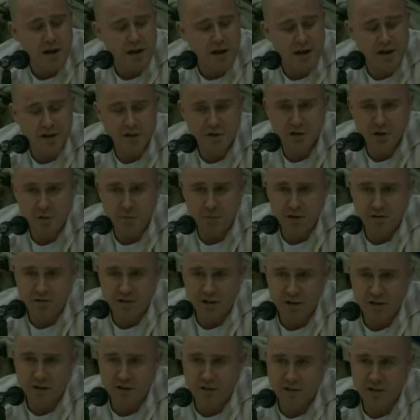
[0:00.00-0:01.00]
And it should be
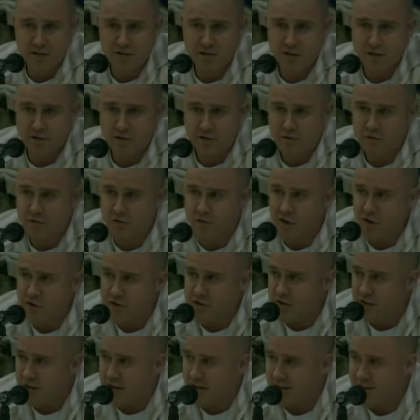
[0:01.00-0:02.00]
said that this is
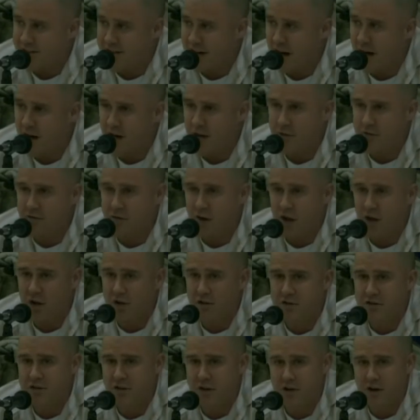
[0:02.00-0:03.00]
virtually an entirely
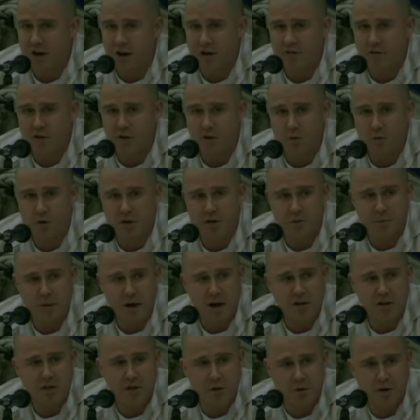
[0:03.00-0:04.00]
volunteer effort with
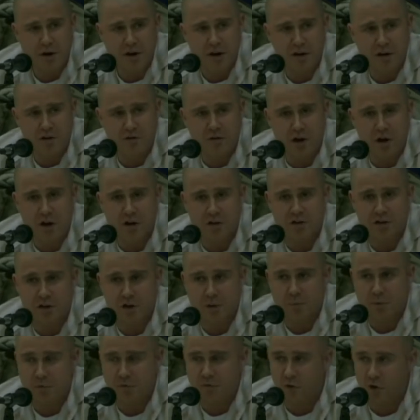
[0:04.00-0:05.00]
about 300
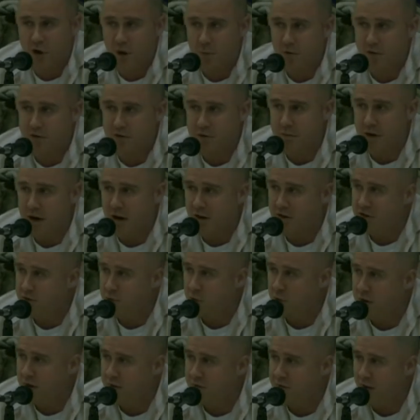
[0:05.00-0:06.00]
volunteer performers, about
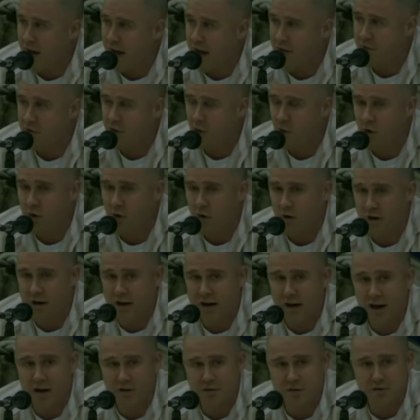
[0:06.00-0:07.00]
25 core
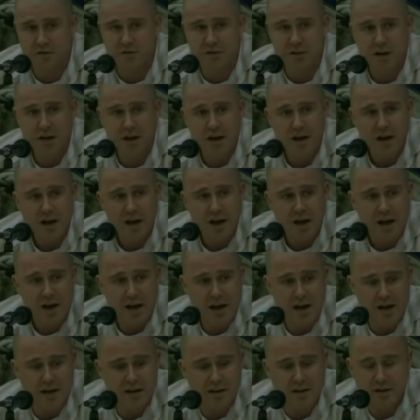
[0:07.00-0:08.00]
organizers,
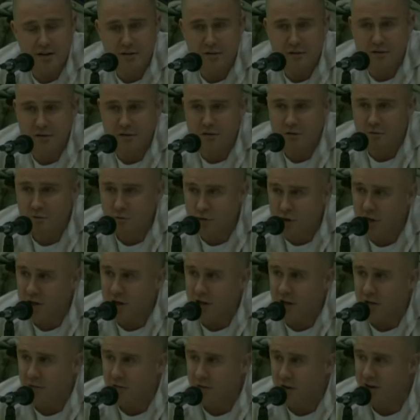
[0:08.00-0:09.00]
and
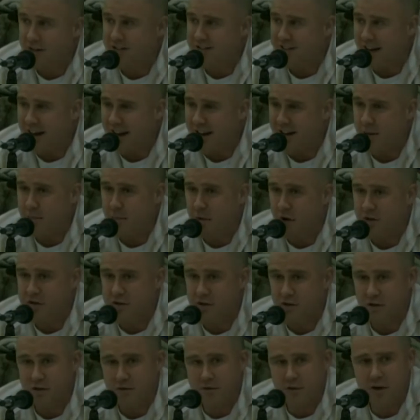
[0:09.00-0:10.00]
really a very tiny
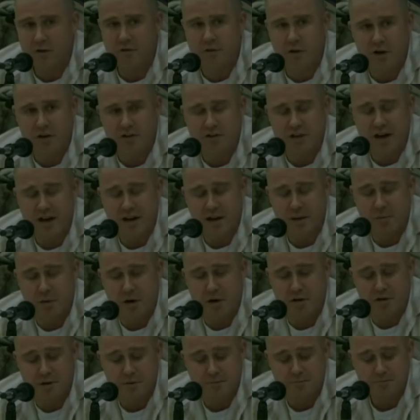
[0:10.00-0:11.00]
budget, a very, very tiny
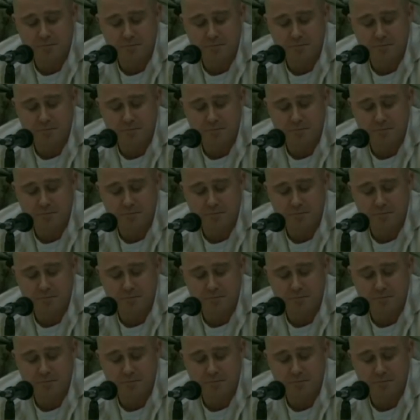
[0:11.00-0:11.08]
budget.